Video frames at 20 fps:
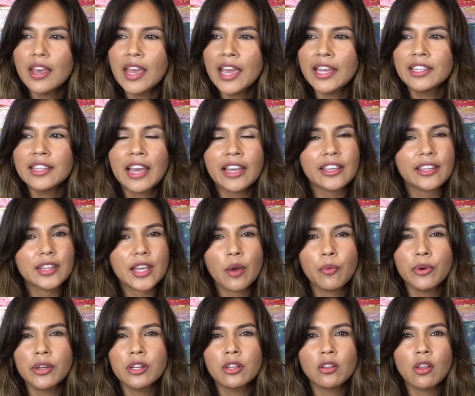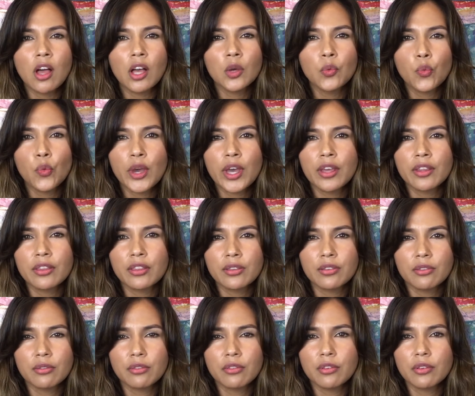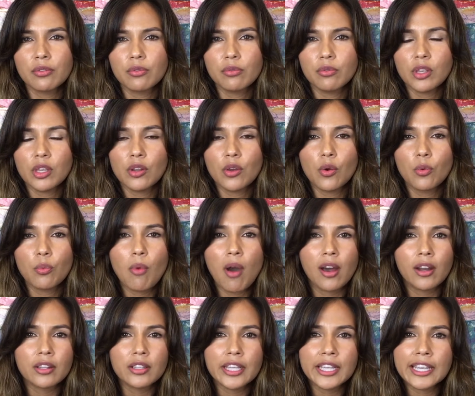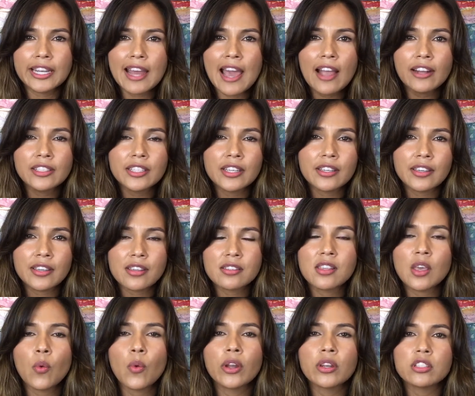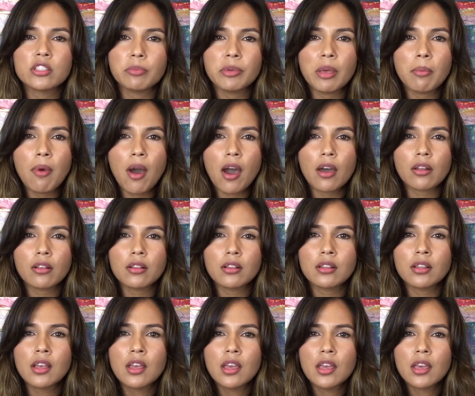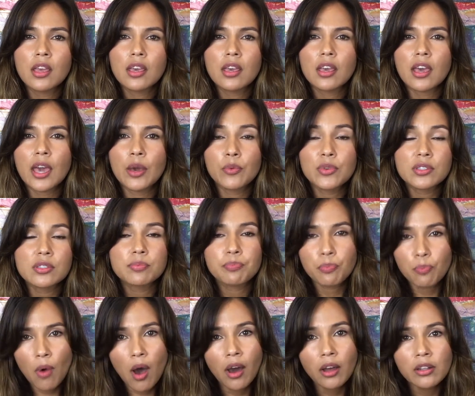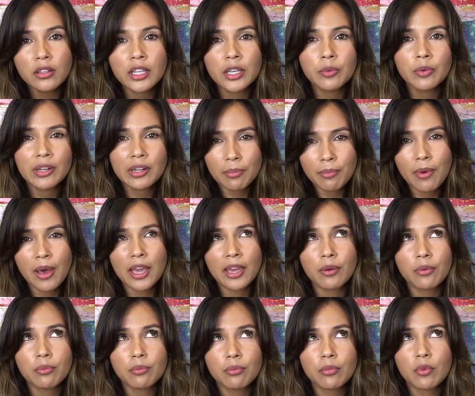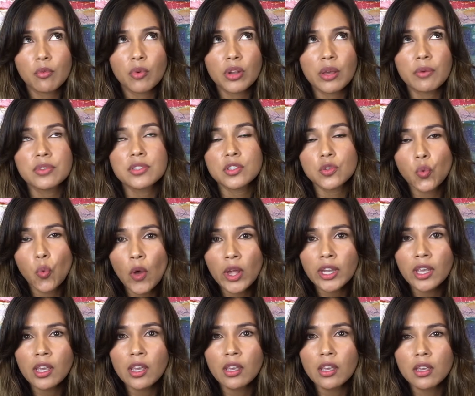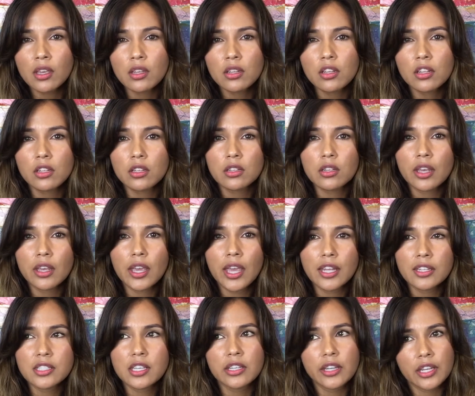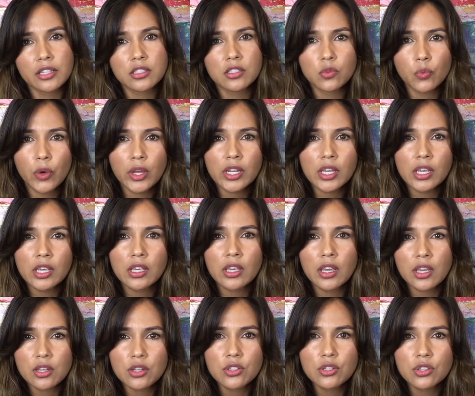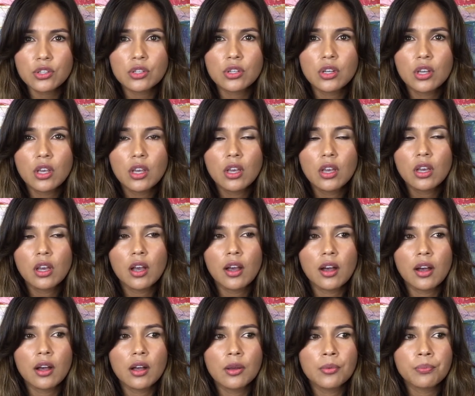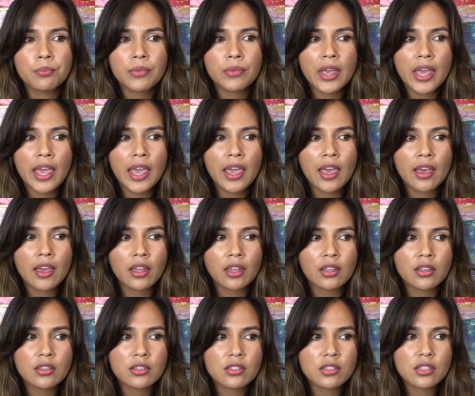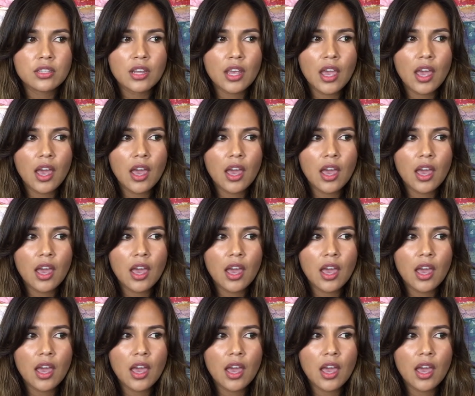that went along with modeling and acting, because I wanted to be a model. I was modeling when I was 20, 18, 19, 20-ish, and